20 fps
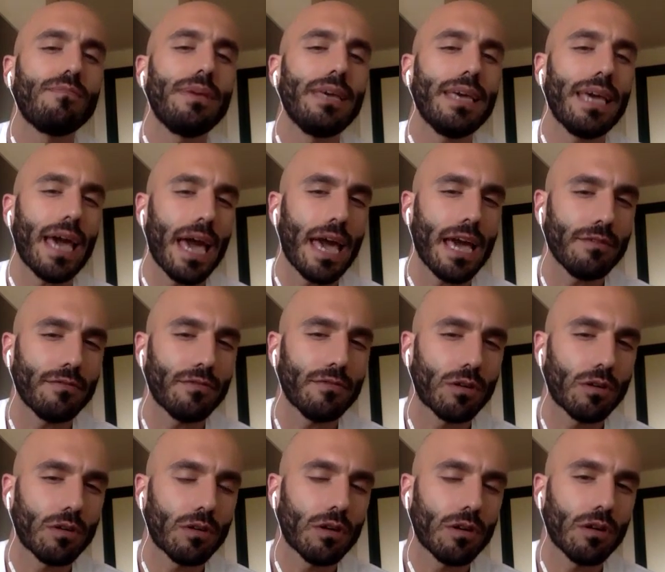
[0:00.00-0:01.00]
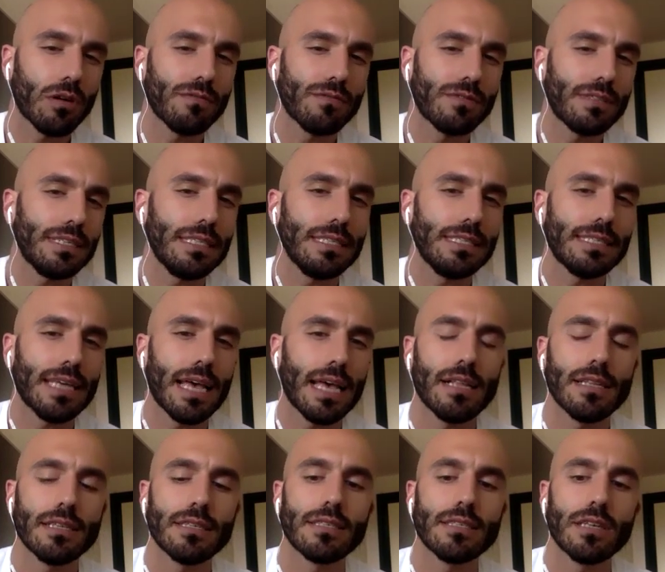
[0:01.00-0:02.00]
behavior of T
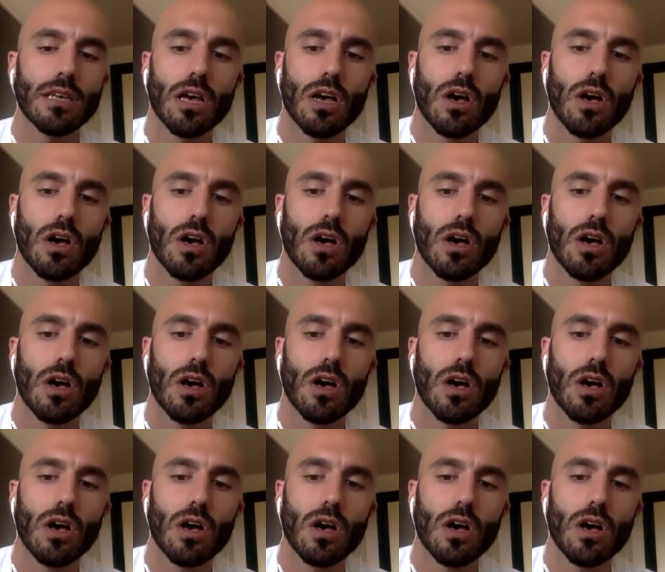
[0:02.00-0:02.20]
cells?